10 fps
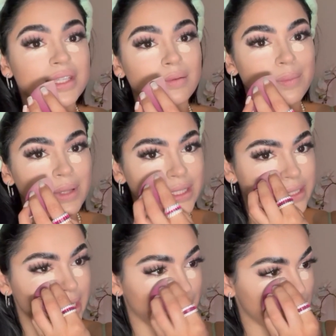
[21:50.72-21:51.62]
gonna be
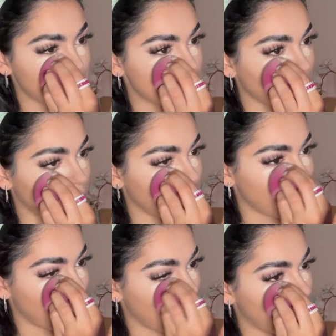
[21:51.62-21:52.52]
blending in the second
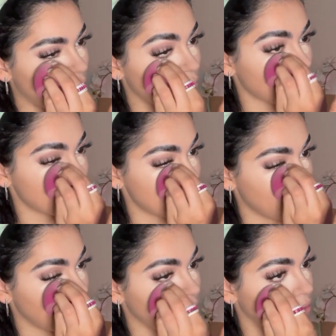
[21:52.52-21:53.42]
coat of
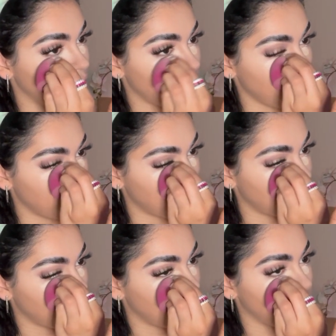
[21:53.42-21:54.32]
concealer,
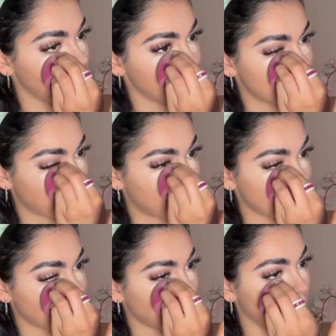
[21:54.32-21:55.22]
except this
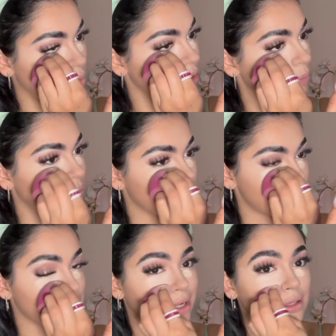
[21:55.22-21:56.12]
time I only put it
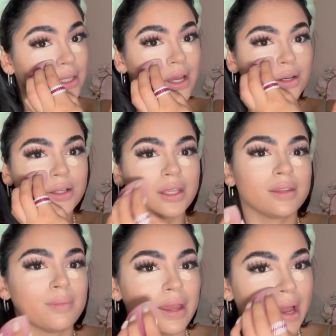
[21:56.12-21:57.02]
directly underneath
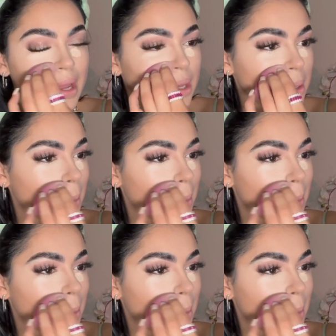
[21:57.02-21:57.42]
my eye.